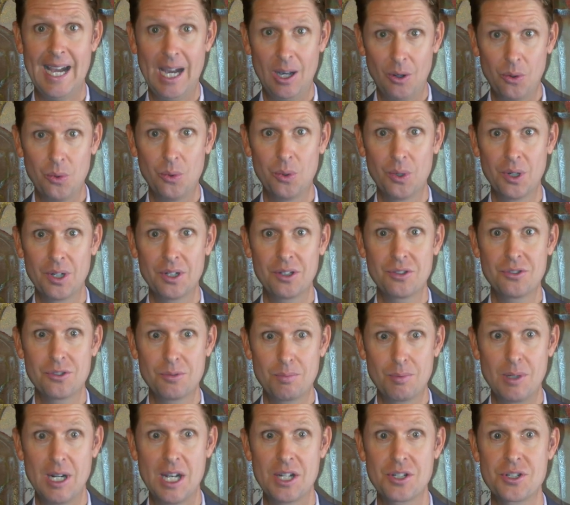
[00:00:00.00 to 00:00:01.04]
outward
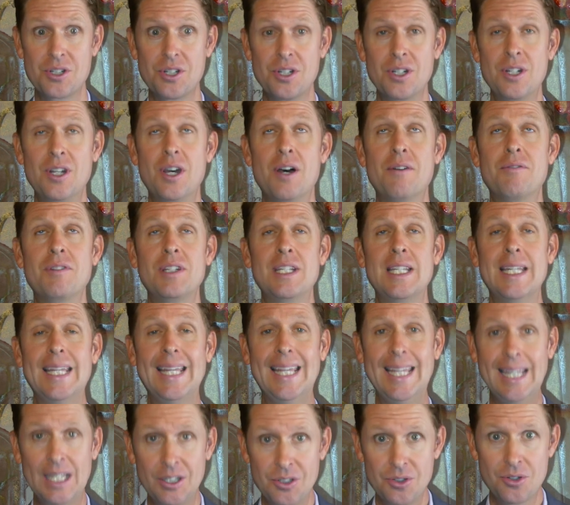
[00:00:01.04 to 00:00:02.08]
expression of an
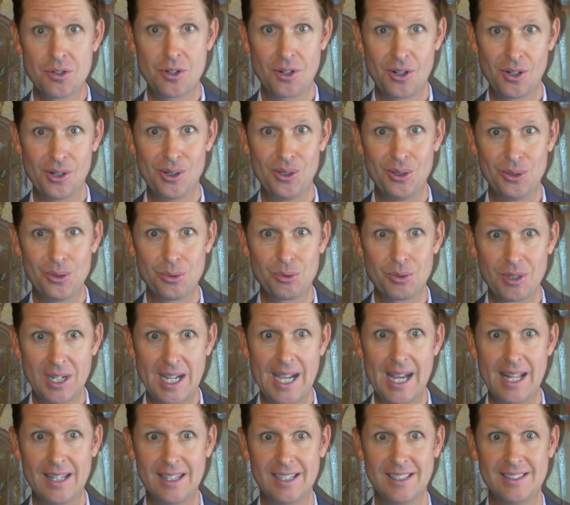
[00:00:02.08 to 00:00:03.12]
internal
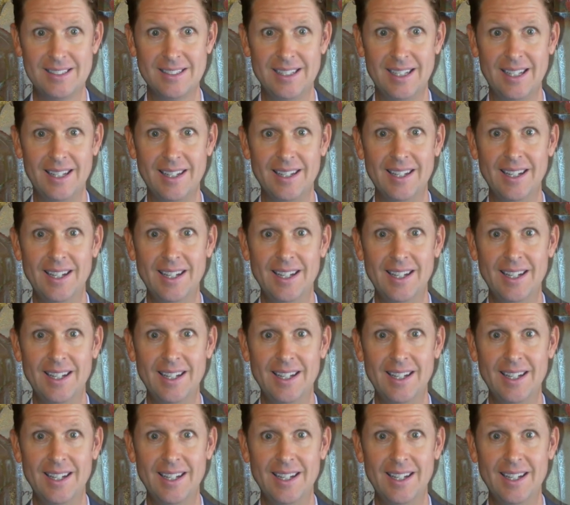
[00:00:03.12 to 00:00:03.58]
reality.